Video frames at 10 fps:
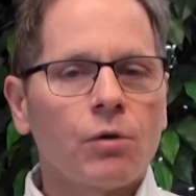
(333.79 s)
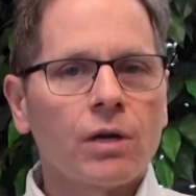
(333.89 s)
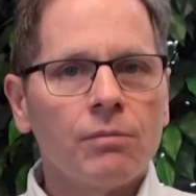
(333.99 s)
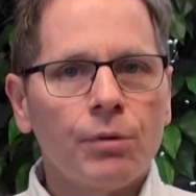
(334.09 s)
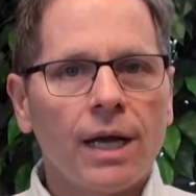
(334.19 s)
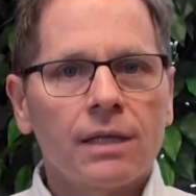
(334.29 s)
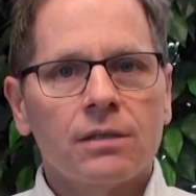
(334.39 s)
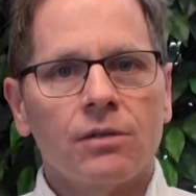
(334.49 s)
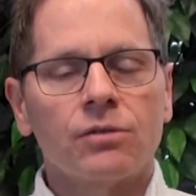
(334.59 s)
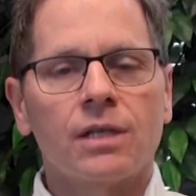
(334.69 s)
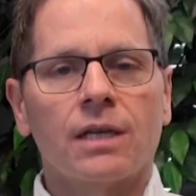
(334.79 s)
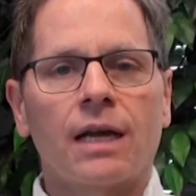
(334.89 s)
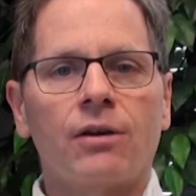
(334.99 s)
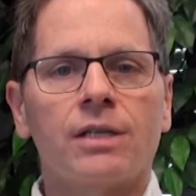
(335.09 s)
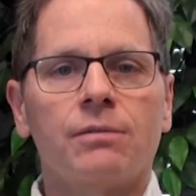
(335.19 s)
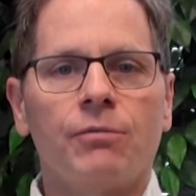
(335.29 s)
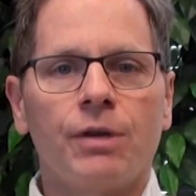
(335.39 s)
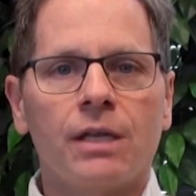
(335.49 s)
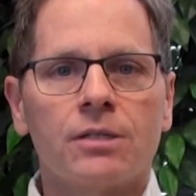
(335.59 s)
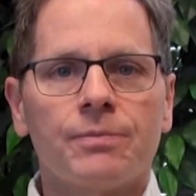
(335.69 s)
more complex and those that carry some
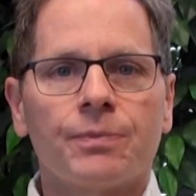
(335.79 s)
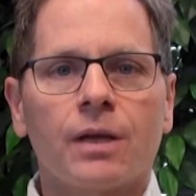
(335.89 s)
fees.